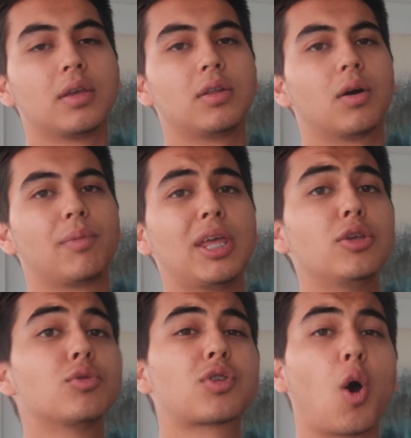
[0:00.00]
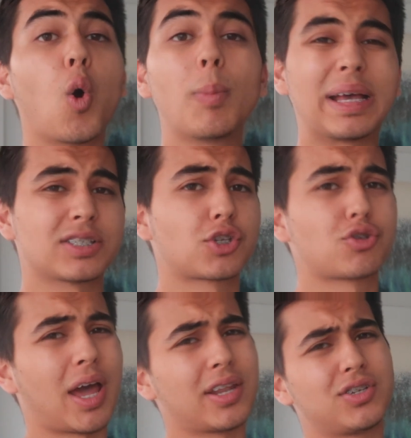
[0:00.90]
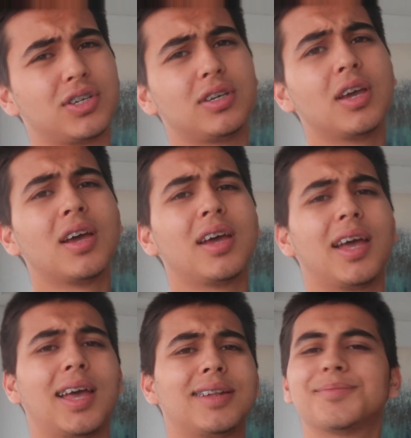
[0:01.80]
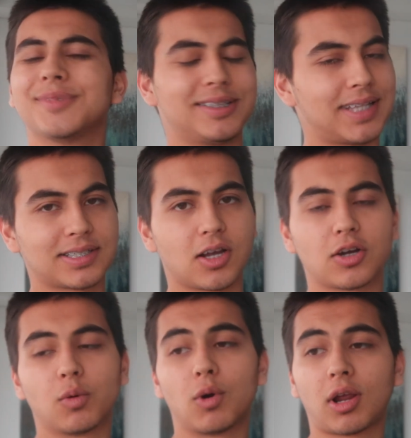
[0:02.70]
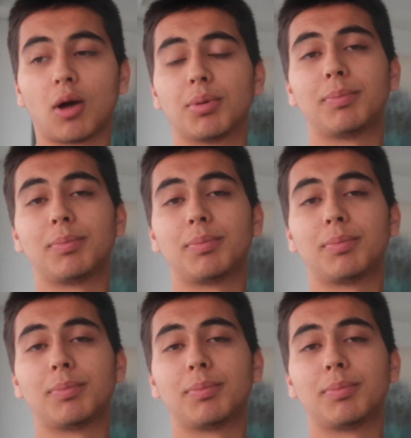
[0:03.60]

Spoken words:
you know, they use hope as a strategy, and that's not gonna work out.